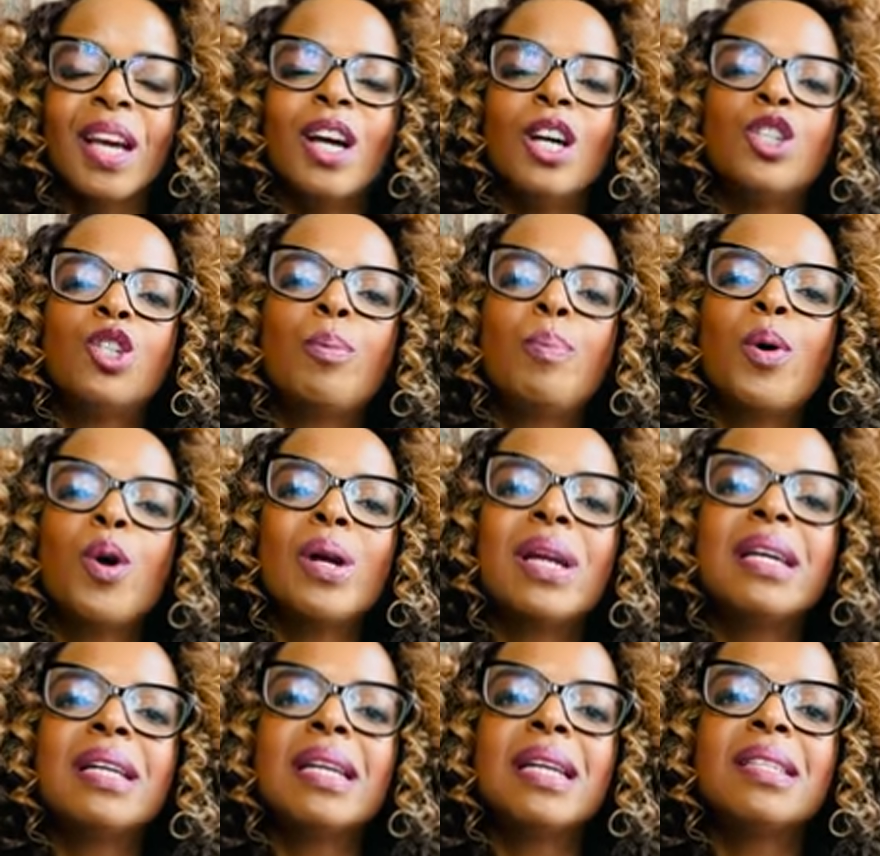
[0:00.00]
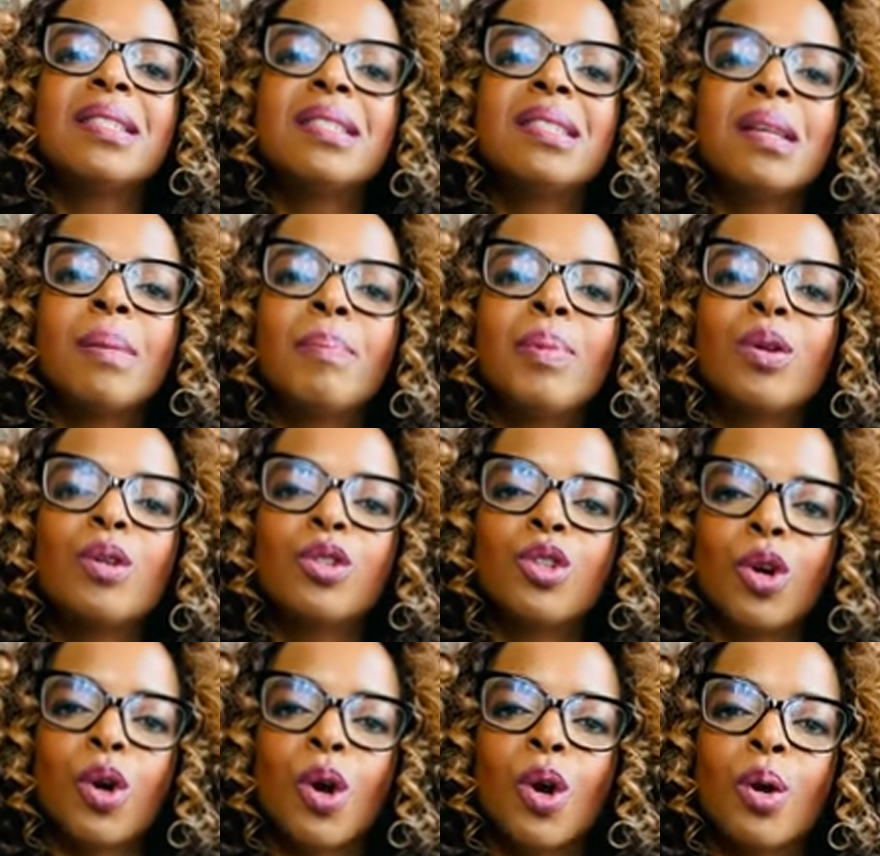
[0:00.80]
To put it in simple
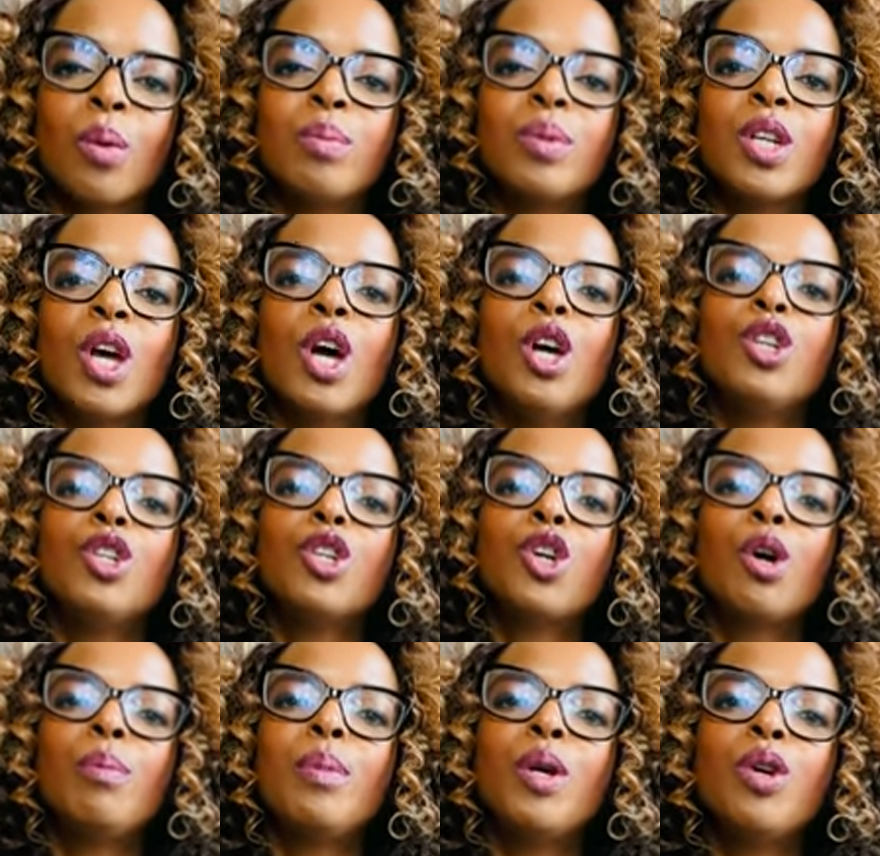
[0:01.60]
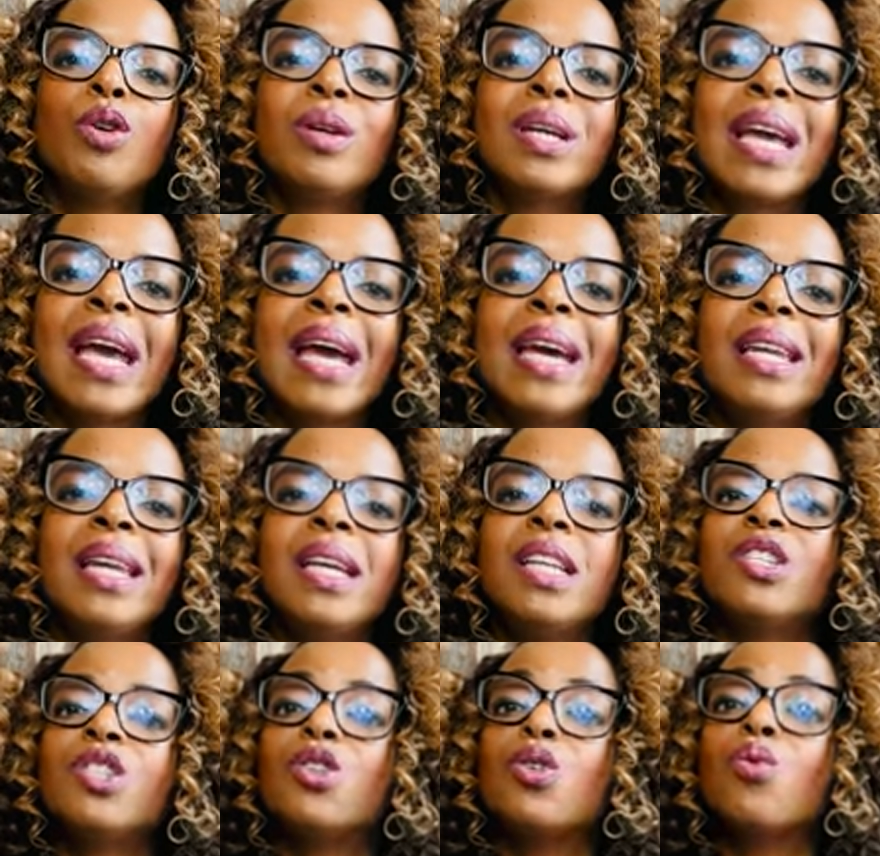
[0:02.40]
terms, to communicate
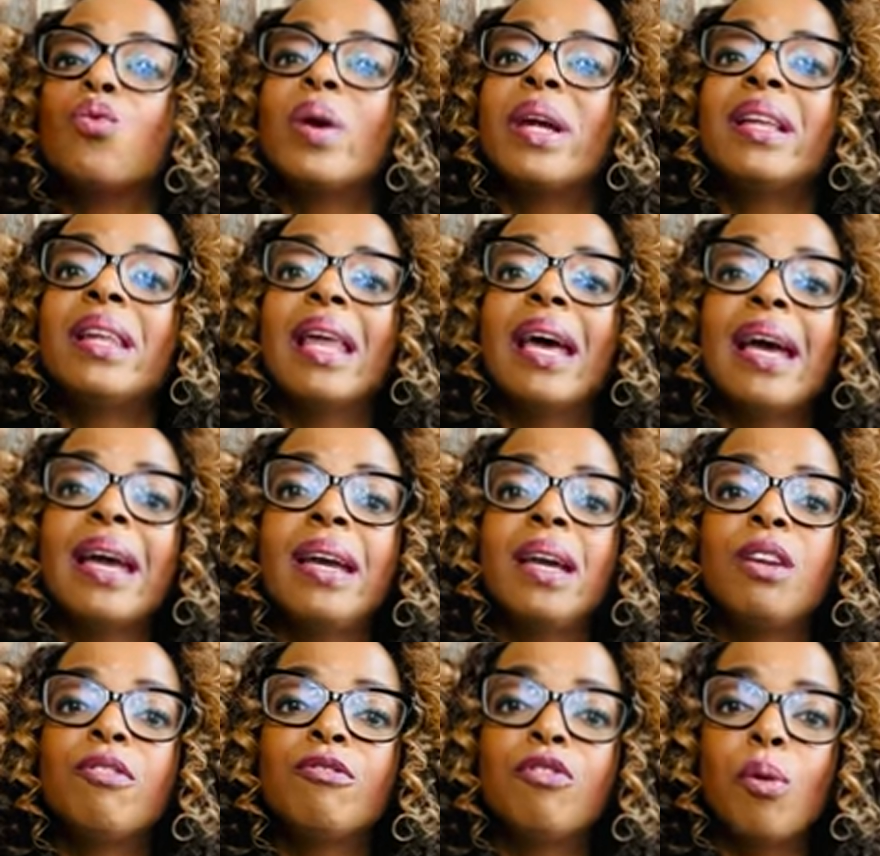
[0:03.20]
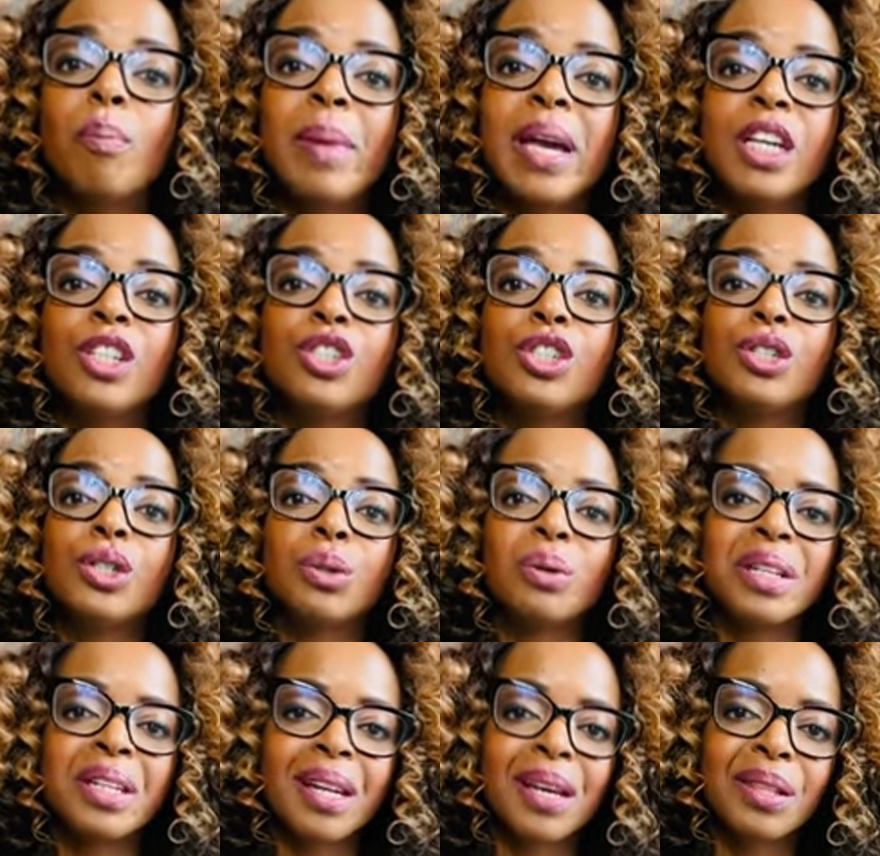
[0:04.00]
is to relay information to
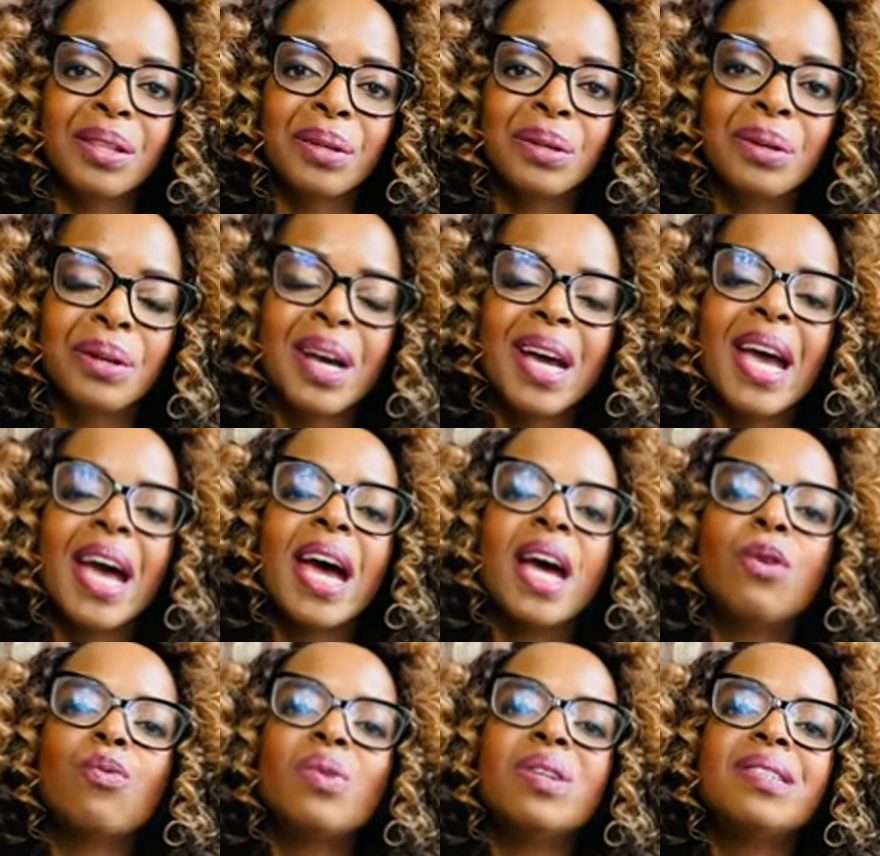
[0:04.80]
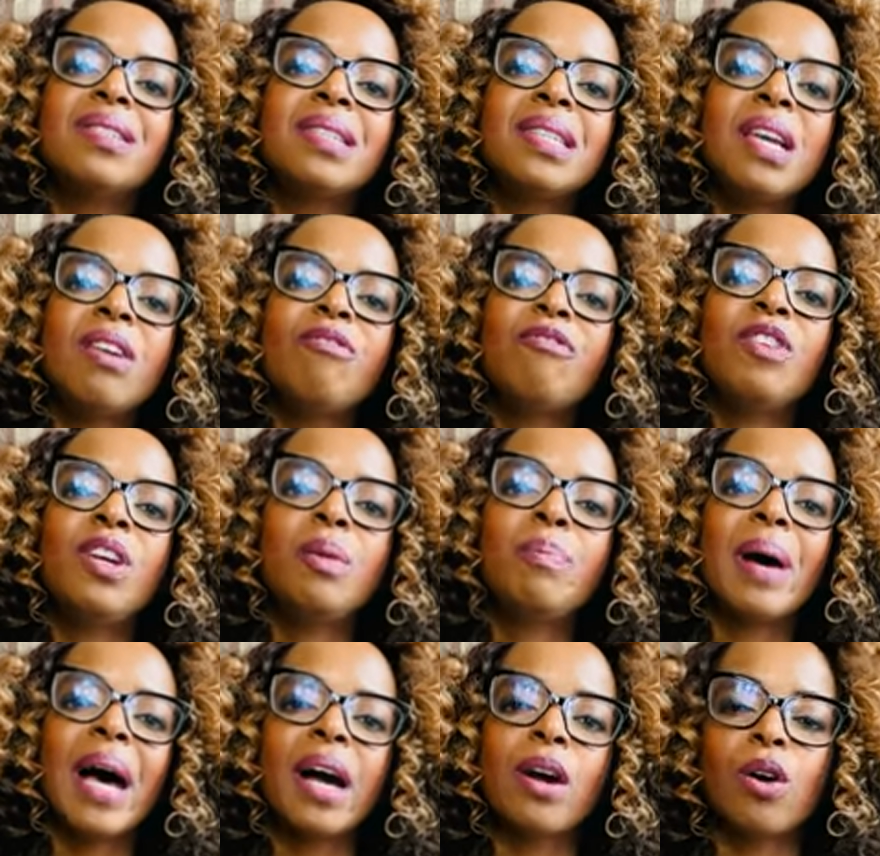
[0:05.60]
another and receive
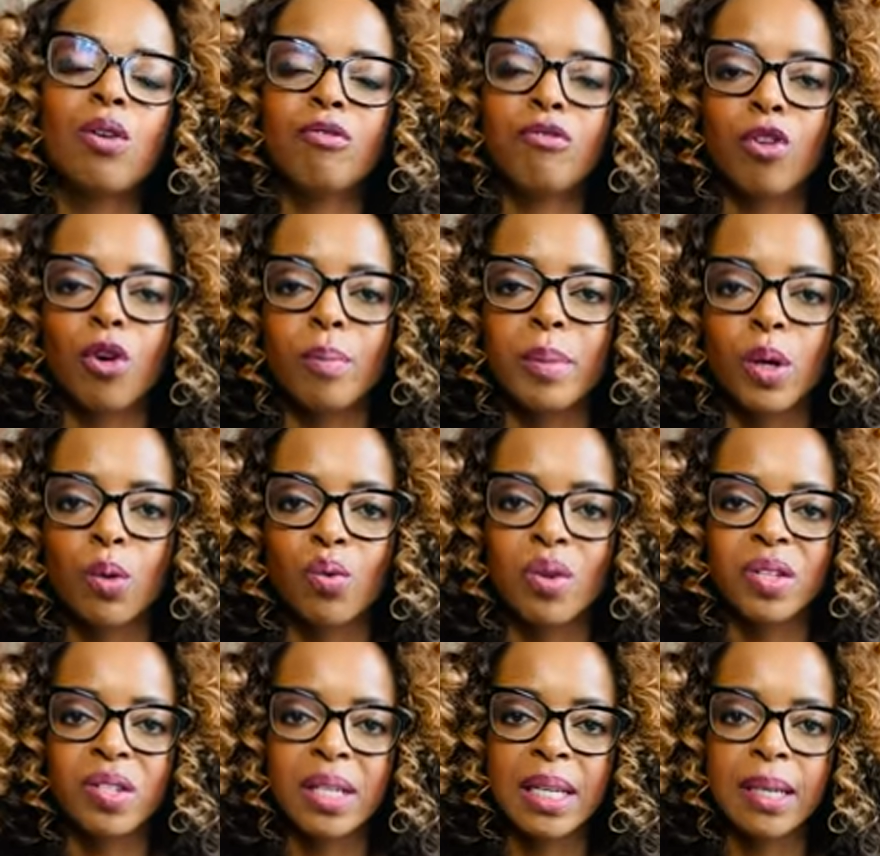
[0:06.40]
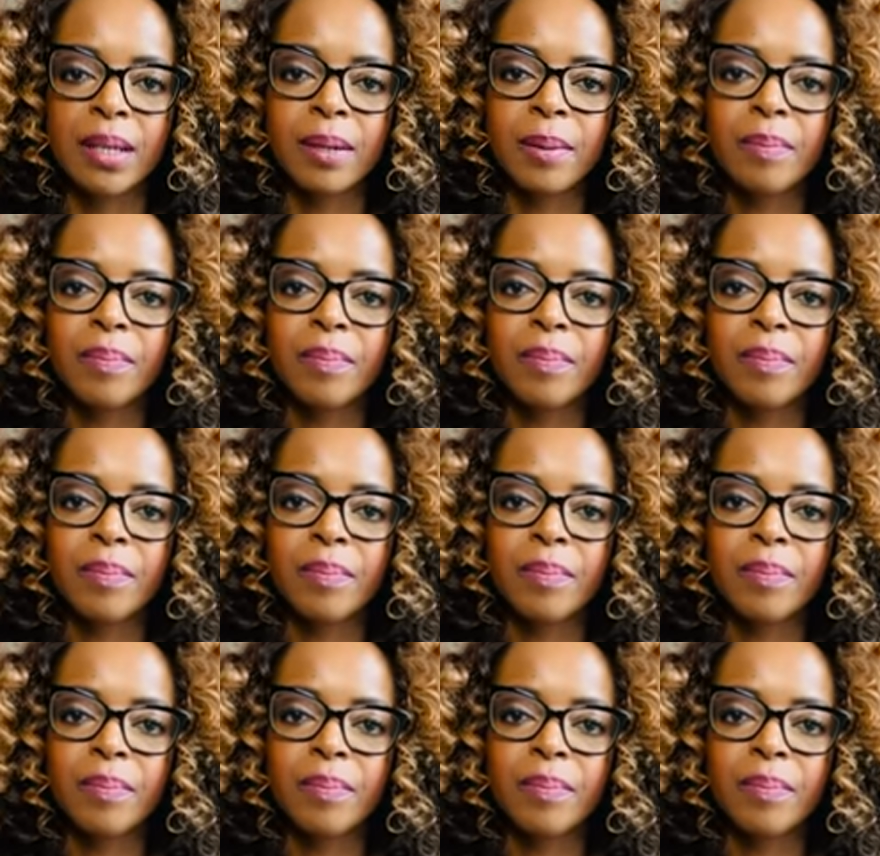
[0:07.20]
feedback confirming receipt.